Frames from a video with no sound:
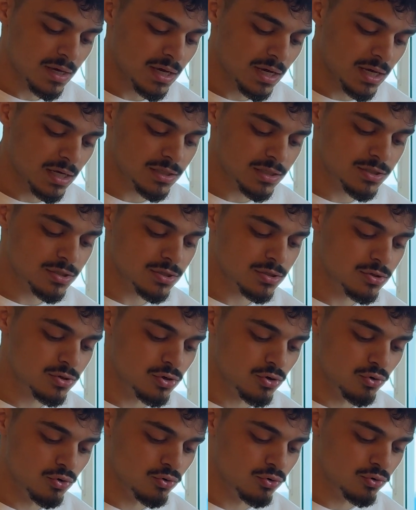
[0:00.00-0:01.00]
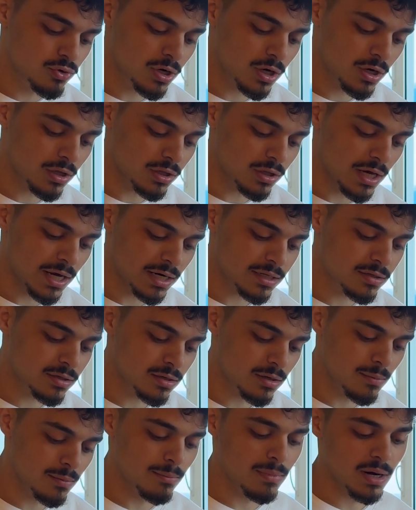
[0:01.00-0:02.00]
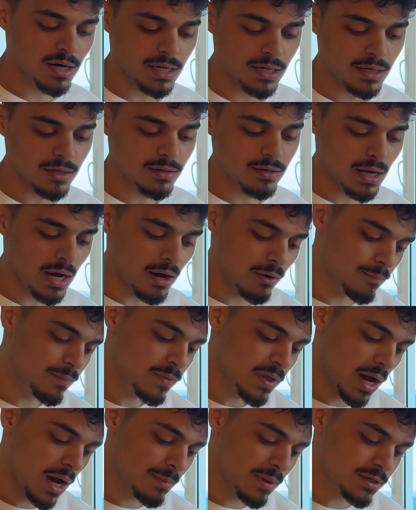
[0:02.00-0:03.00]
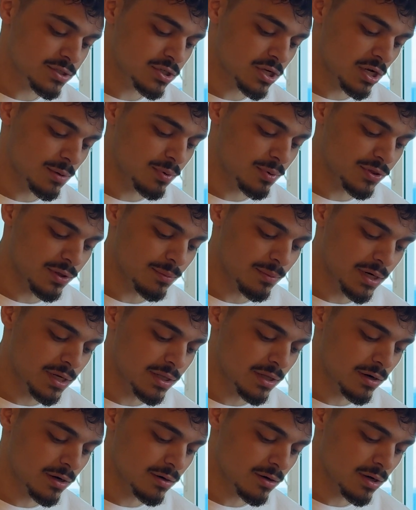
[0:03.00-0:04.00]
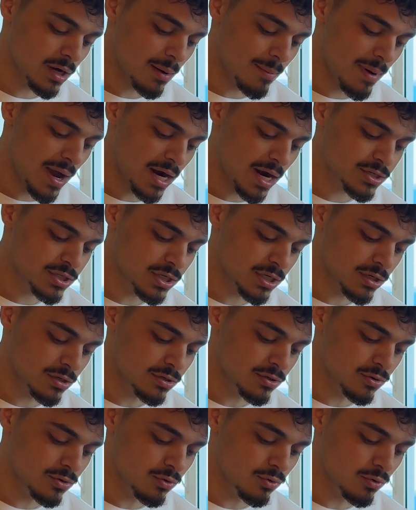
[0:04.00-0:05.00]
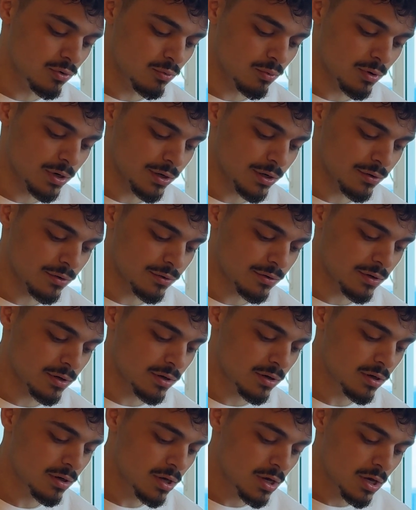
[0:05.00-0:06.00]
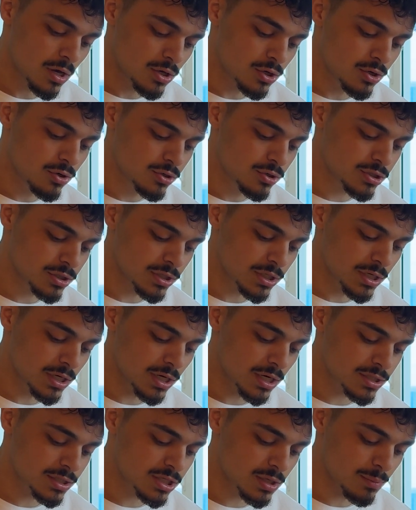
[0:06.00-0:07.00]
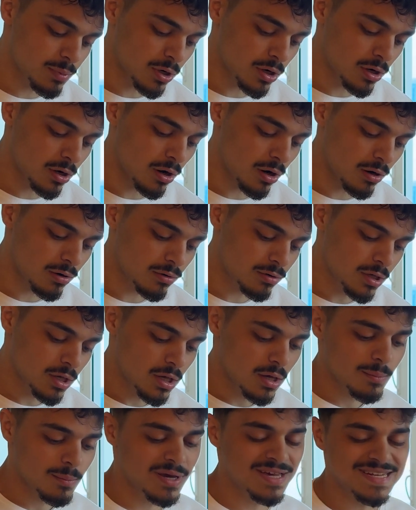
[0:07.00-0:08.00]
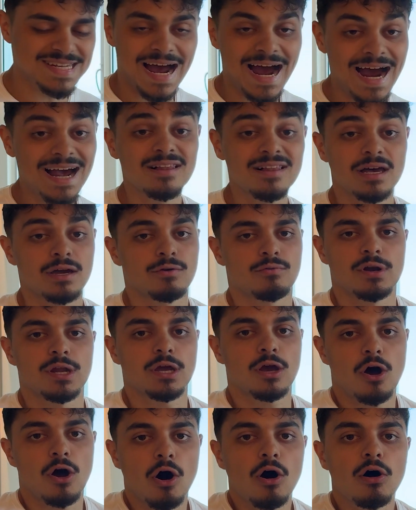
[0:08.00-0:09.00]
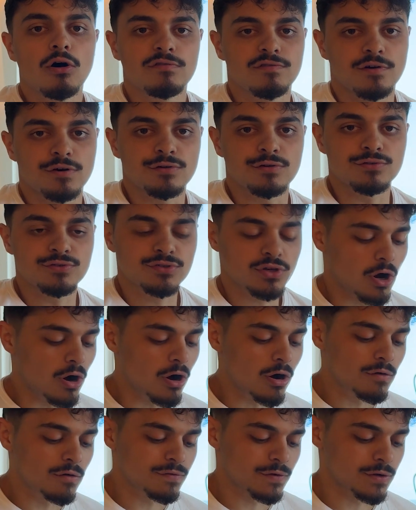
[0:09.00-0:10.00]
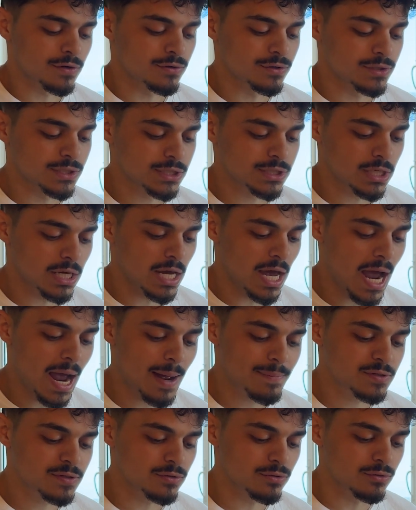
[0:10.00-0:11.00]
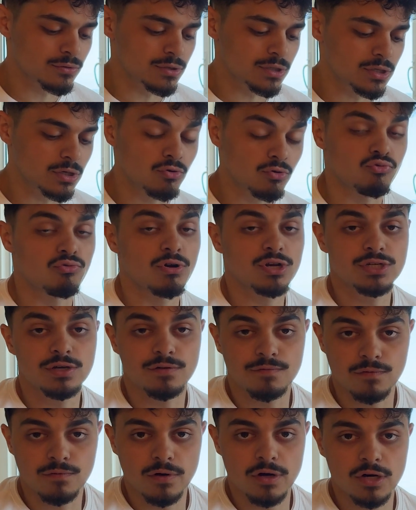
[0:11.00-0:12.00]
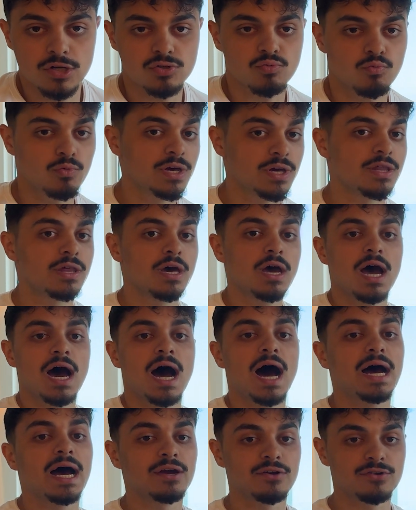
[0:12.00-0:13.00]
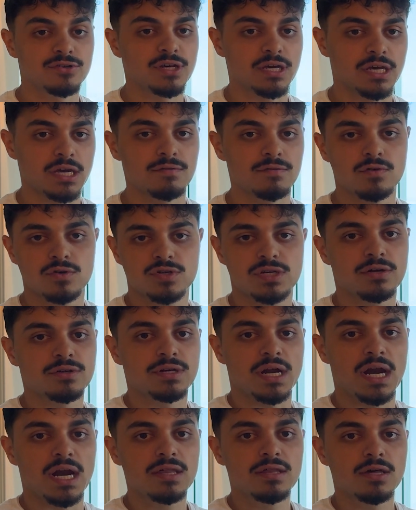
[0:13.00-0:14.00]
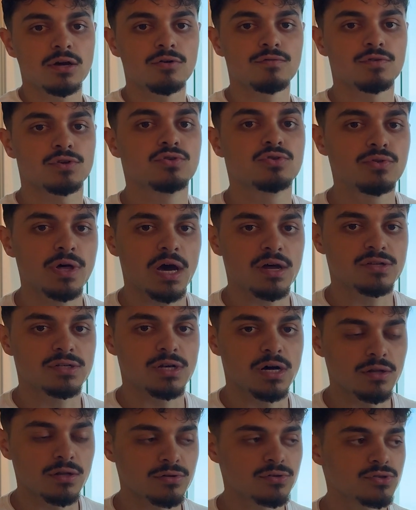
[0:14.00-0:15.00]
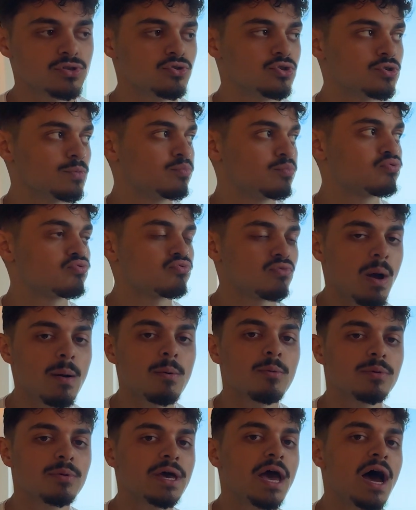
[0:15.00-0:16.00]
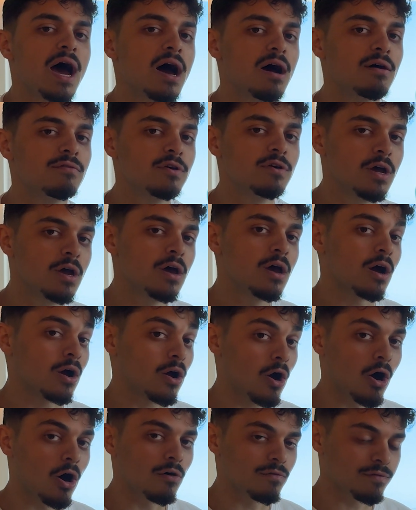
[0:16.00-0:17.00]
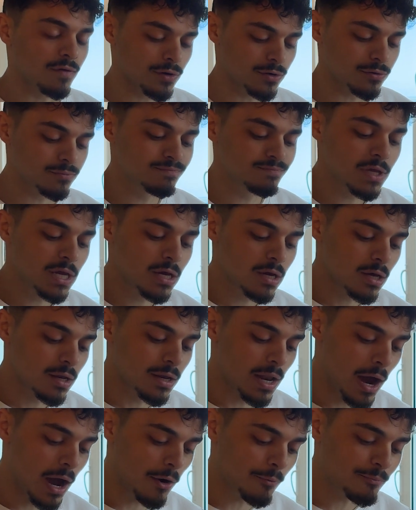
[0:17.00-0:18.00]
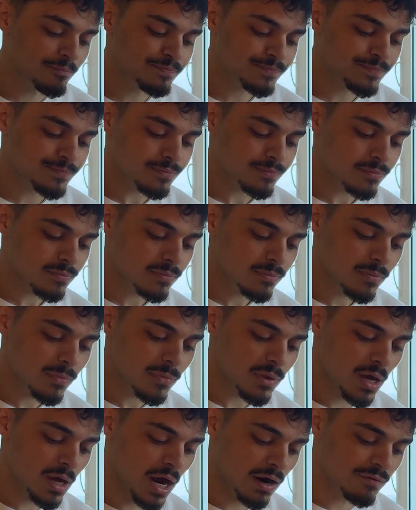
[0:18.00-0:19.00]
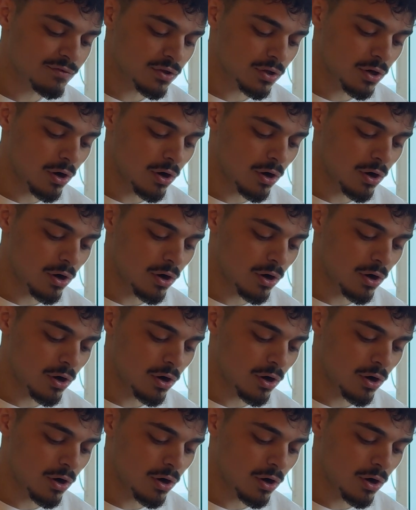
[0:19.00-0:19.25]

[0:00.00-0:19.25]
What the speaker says: It's to collect money. Now, I'm not just going to put the money there. I'm actually going to do one other thing. Usually, it's to book a call, because I like running call funnels. Call funnels absolutely crush it for us with higher ticket. If you're selling anything over $2,000, you should probably have a call funnel. Now, after the